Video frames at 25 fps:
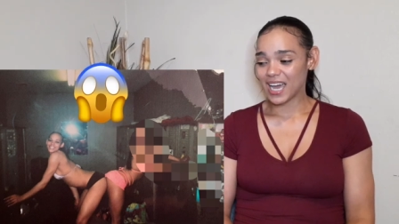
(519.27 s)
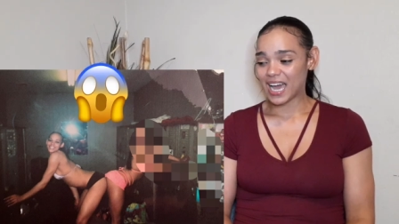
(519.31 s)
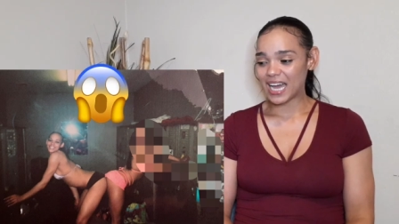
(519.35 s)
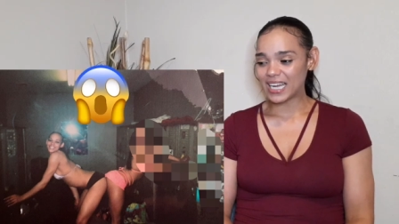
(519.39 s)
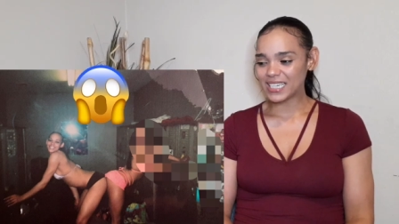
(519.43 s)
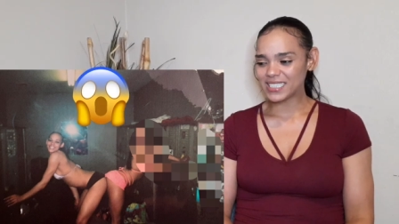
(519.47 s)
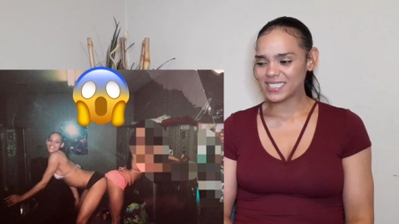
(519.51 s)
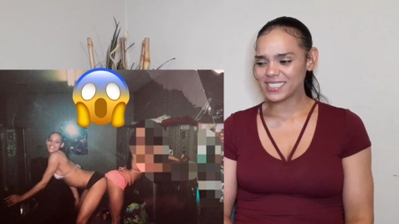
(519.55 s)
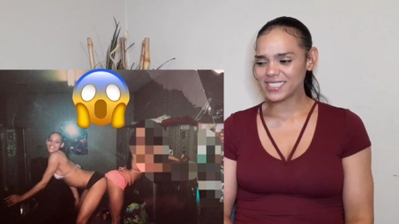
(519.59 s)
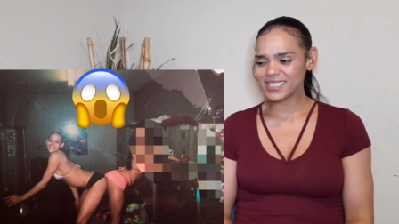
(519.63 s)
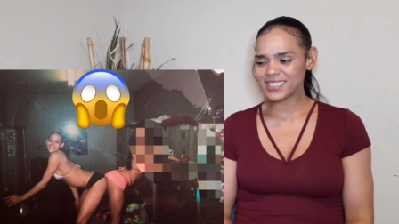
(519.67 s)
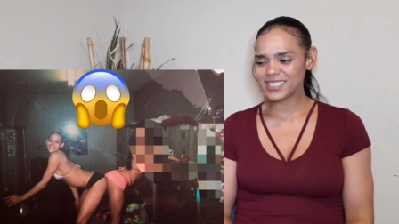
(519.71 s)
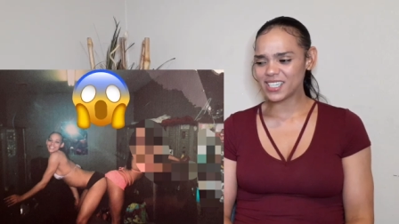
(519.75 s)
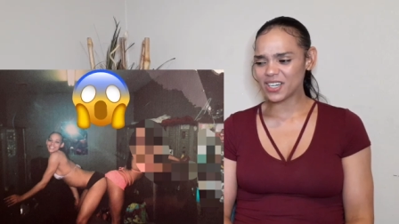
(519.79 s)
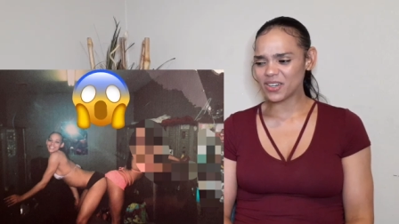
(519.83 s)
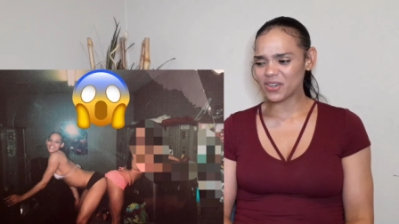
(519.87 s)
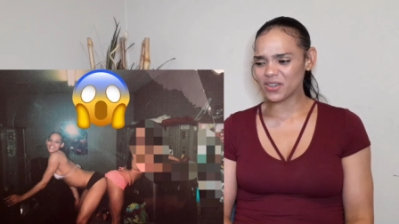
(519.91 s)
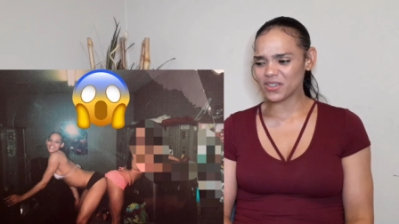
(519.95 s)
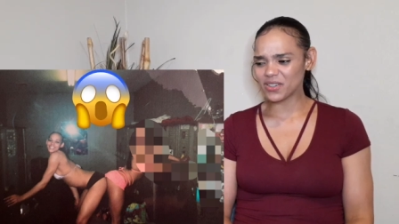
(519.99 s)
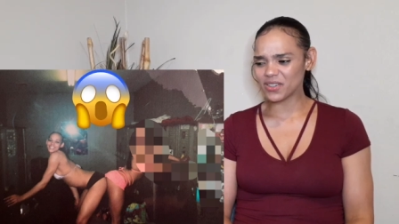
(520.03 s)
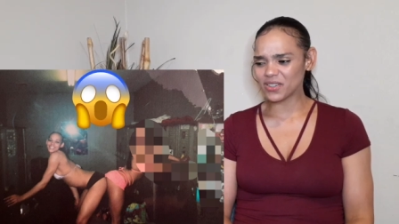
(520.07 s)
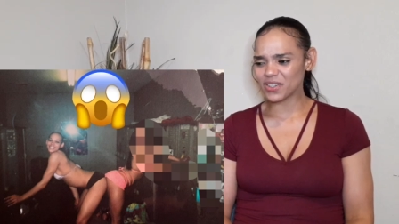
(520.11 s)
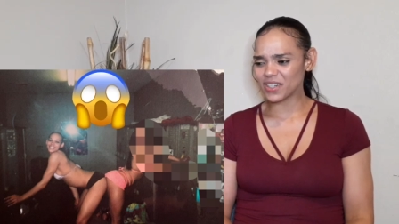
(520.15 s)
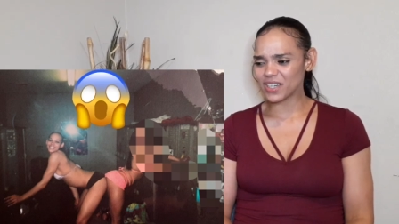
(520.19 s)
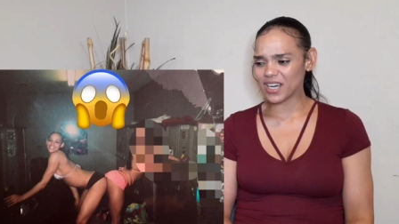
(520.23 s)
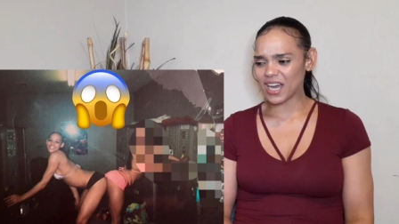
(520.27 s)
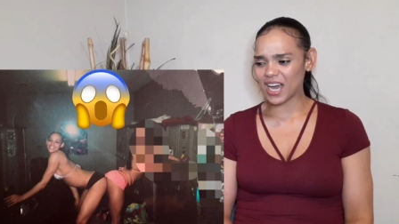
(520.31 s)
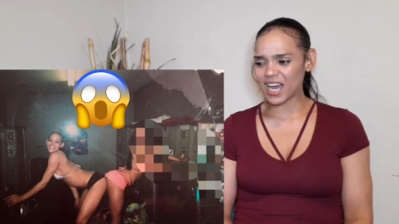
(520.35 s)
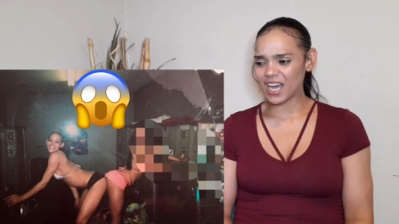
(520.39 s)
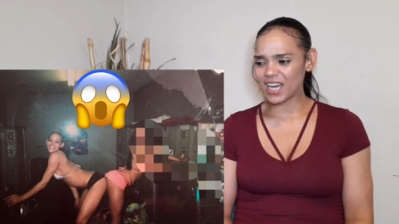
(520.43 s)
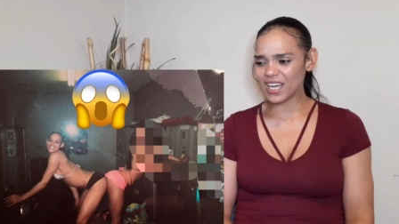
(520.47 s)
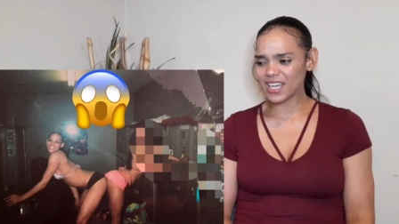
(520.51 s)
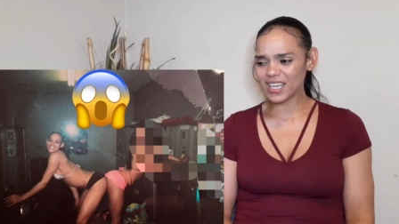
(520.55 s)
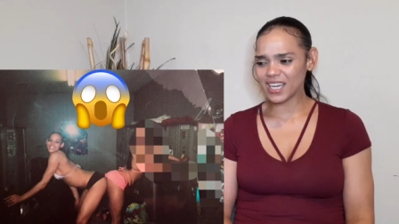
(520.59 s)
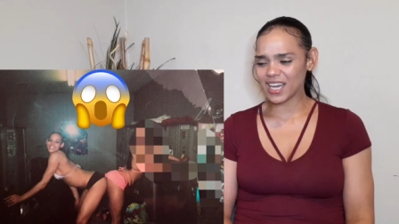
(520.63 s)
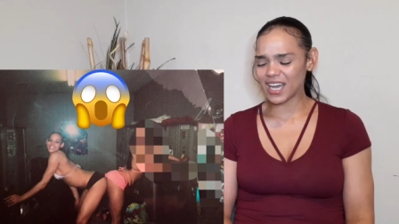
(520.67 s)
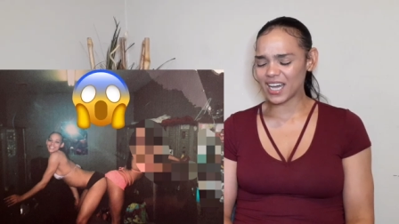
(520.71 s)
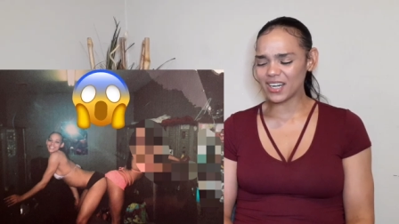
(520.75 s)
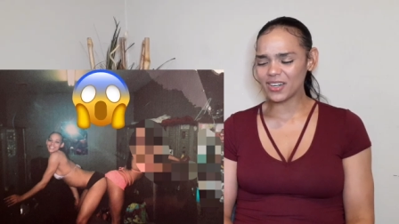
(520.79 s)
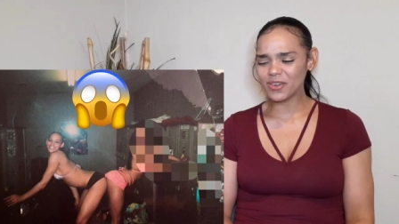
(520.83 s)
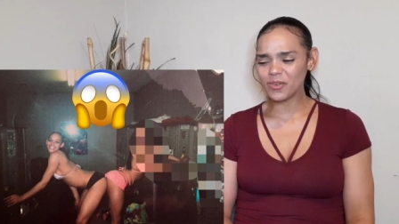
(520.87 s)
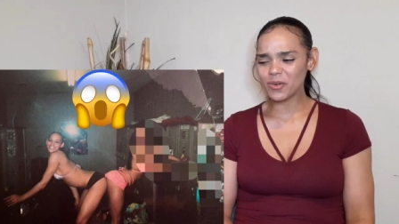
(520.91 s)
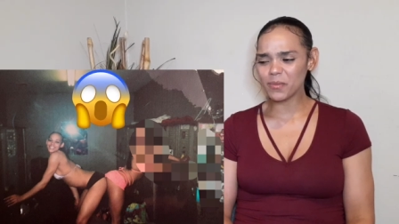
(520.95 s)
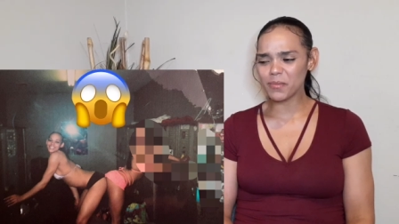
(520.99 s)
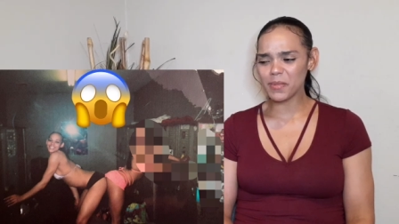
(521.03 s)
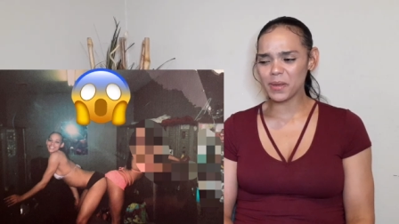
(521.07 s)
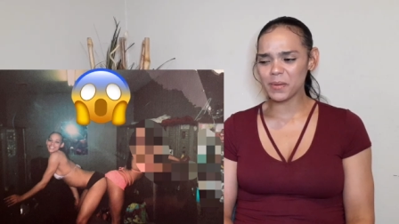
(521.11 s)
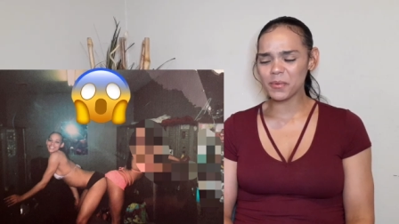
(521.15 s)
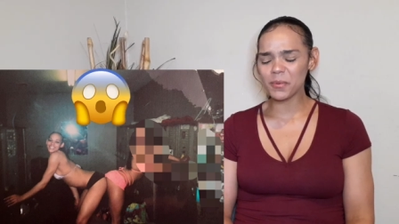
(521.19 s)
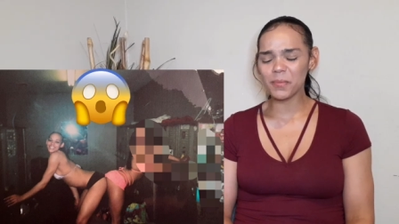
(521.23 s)
I just don't, I, I don't
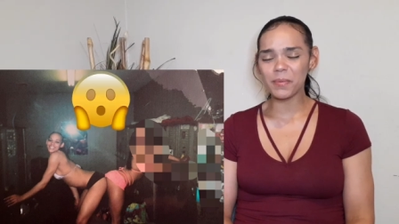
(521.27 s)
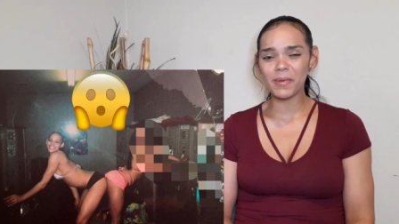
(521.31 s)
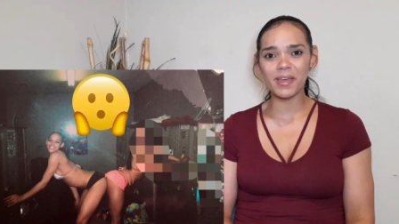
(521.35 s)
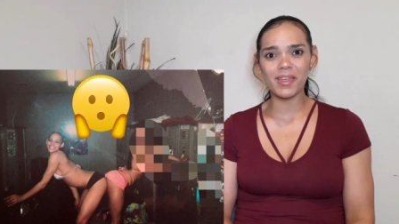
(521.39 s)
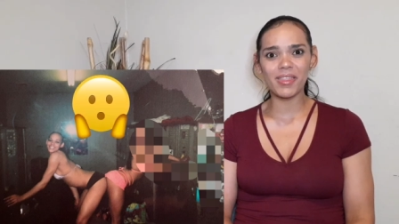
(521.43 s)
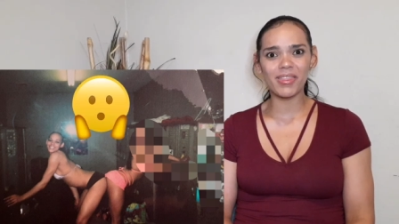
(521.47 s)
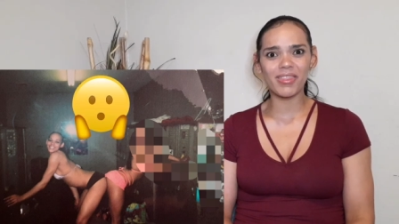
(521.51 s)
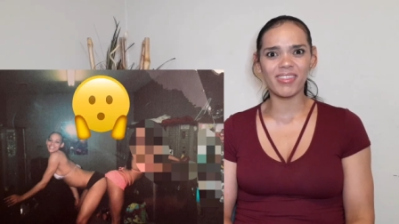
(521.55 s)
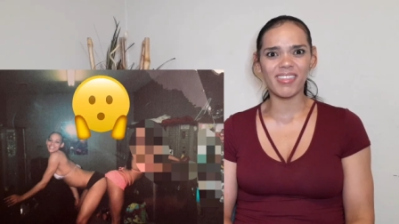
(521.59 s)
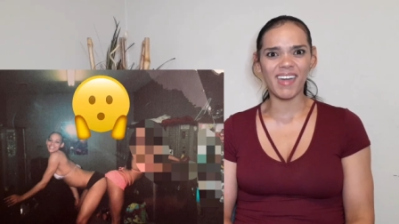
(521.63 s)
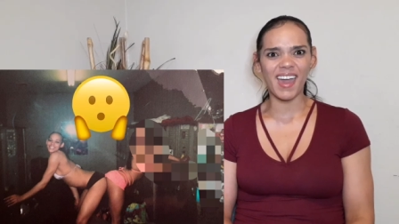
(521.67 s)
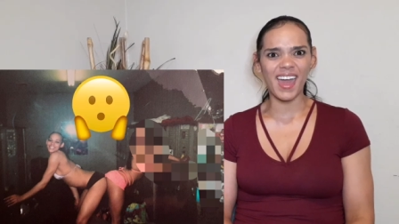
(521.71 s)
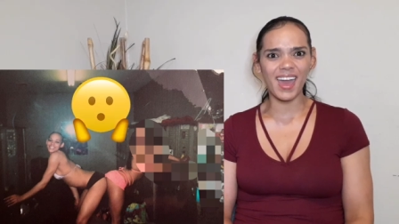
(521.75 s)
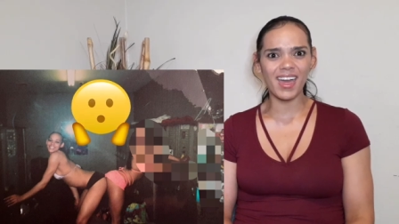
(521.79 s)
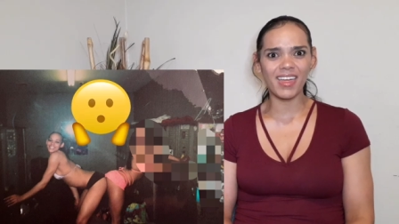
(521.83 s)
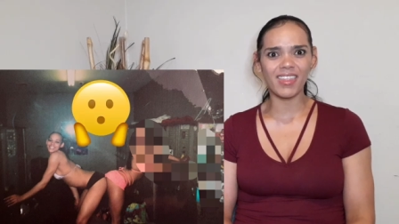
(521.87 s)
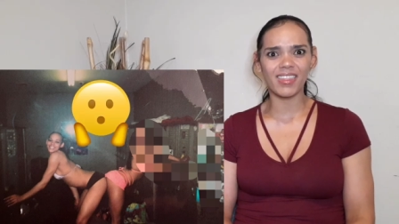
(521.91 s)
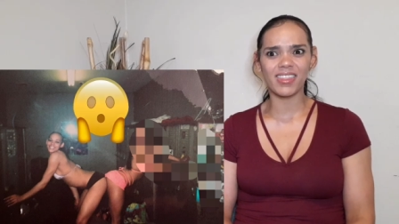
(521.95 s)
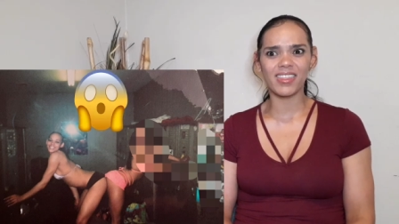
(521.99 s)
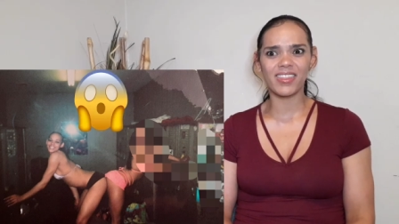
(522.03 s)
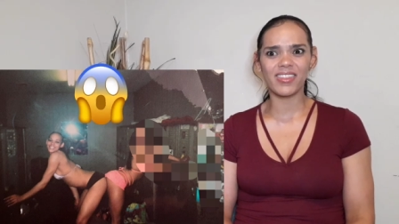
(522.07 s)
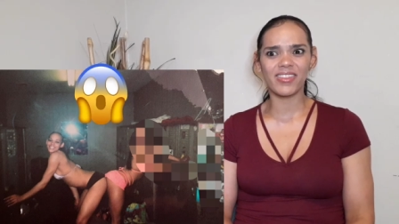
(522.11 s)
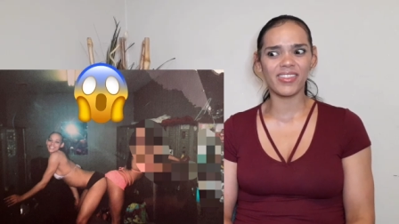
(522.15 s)
remember being that